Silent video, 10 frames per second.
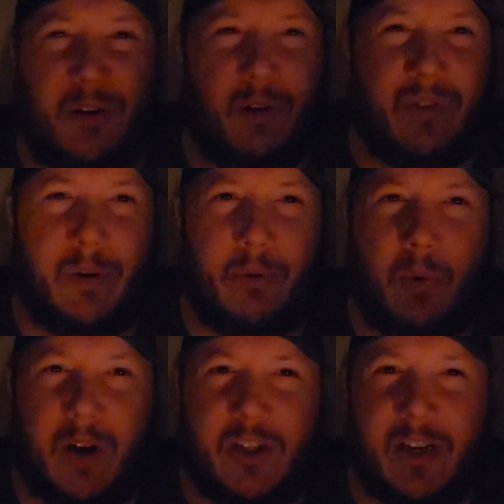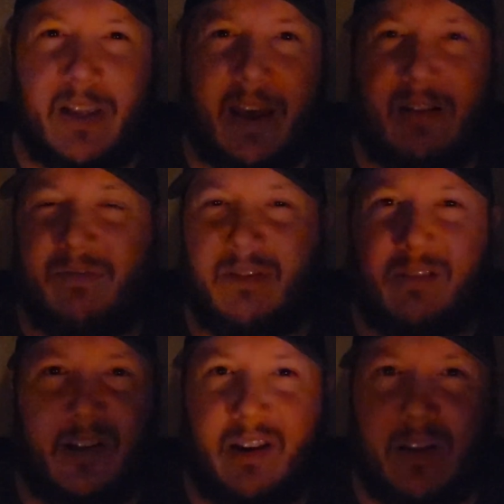know if I would watch it again
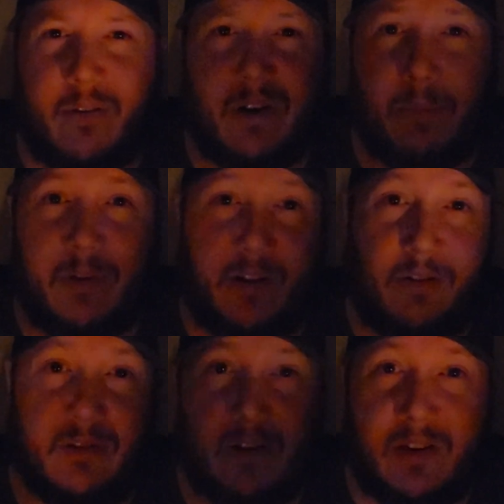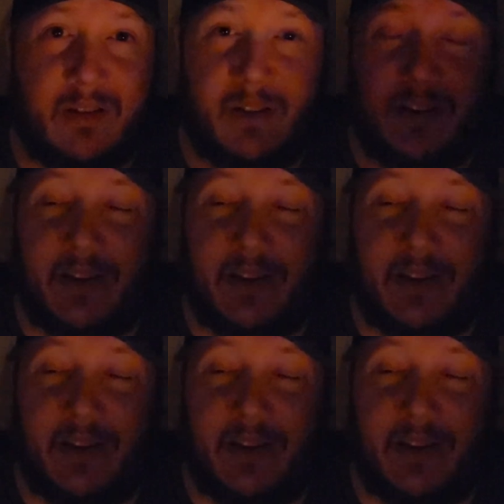for like another couple of years, honestly.